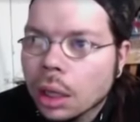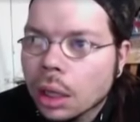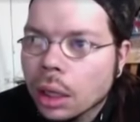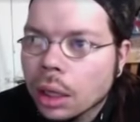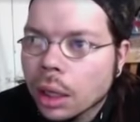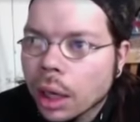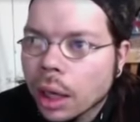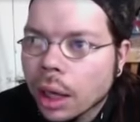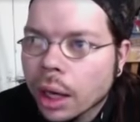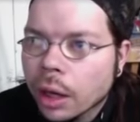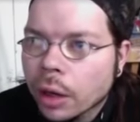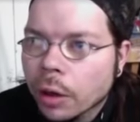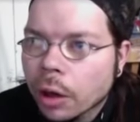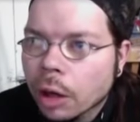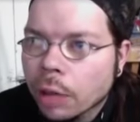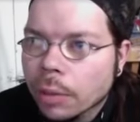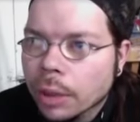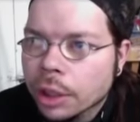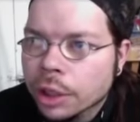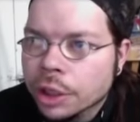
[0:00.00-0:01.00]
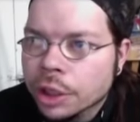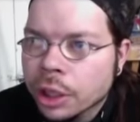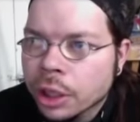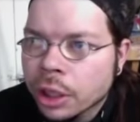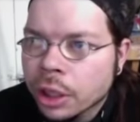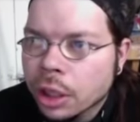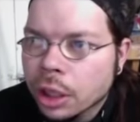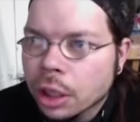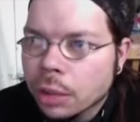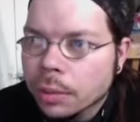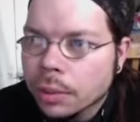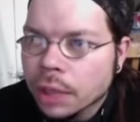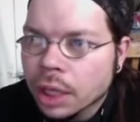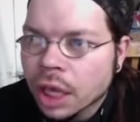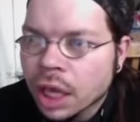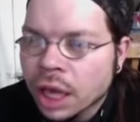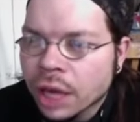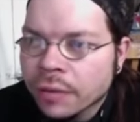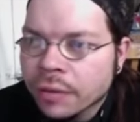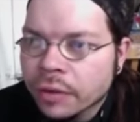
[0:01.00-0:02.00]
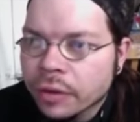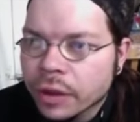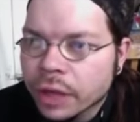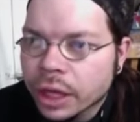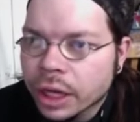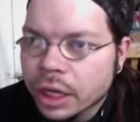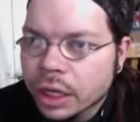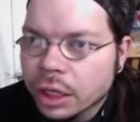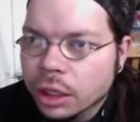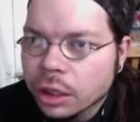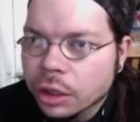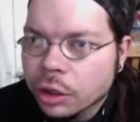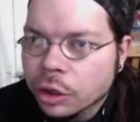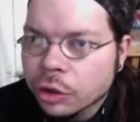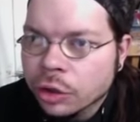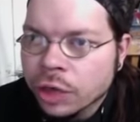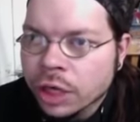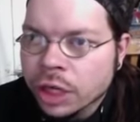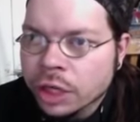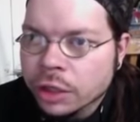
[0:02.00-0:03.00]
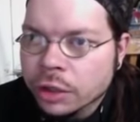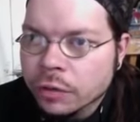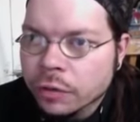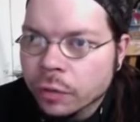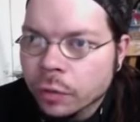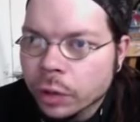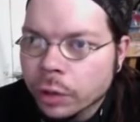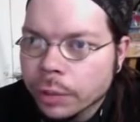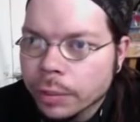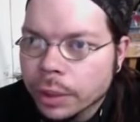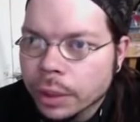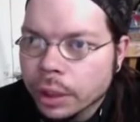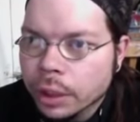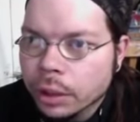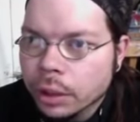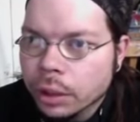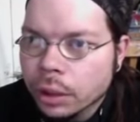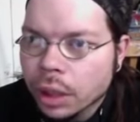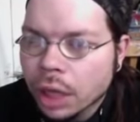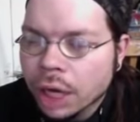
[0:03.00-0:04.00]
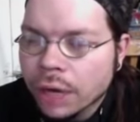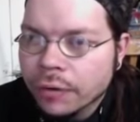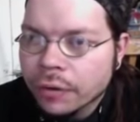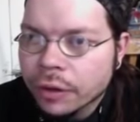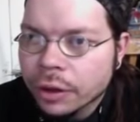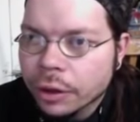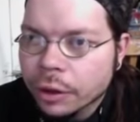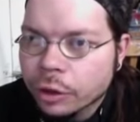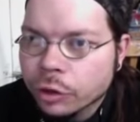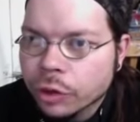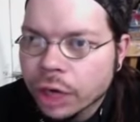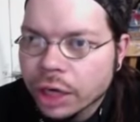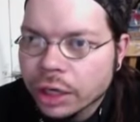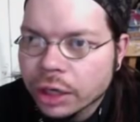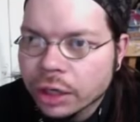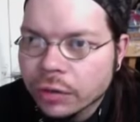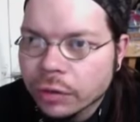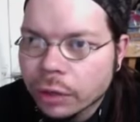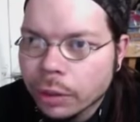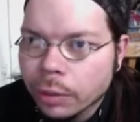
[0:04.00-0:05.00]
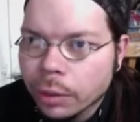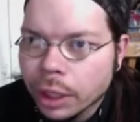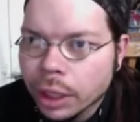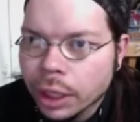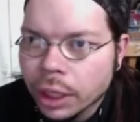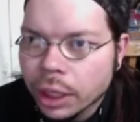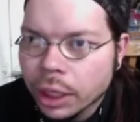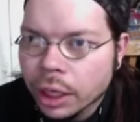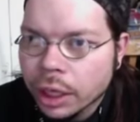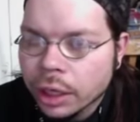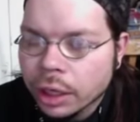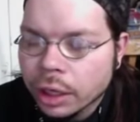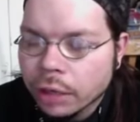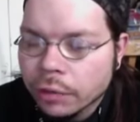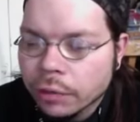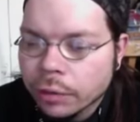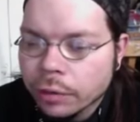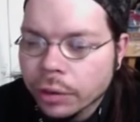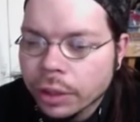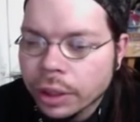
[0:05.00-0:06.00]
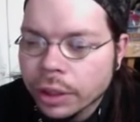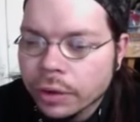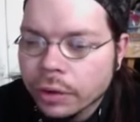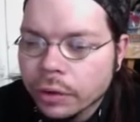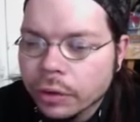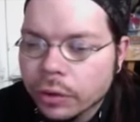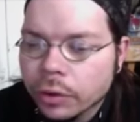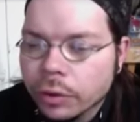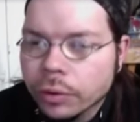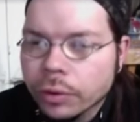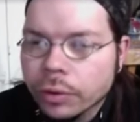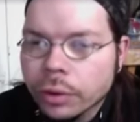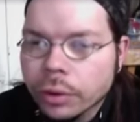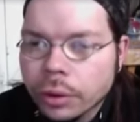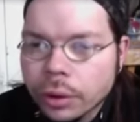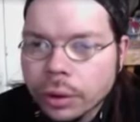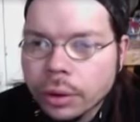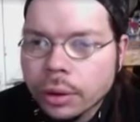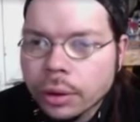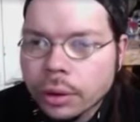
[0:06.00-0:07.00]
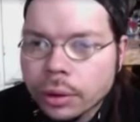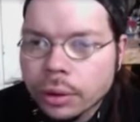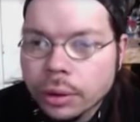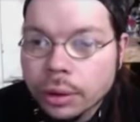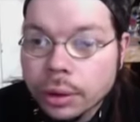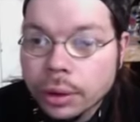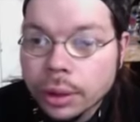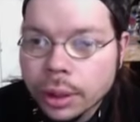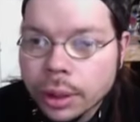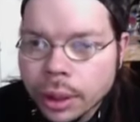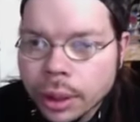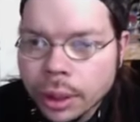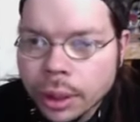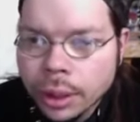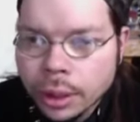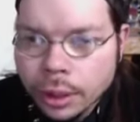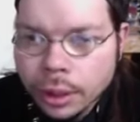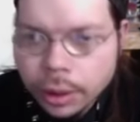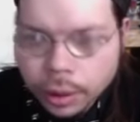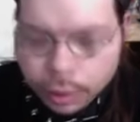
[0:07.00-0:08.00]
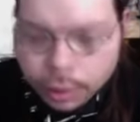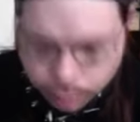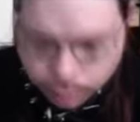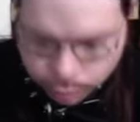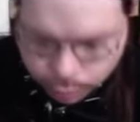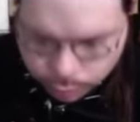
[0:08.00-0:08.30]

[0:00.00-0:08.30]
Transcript: I don't know about y'all, but I've seen attractive women in every race, dude. Yeah.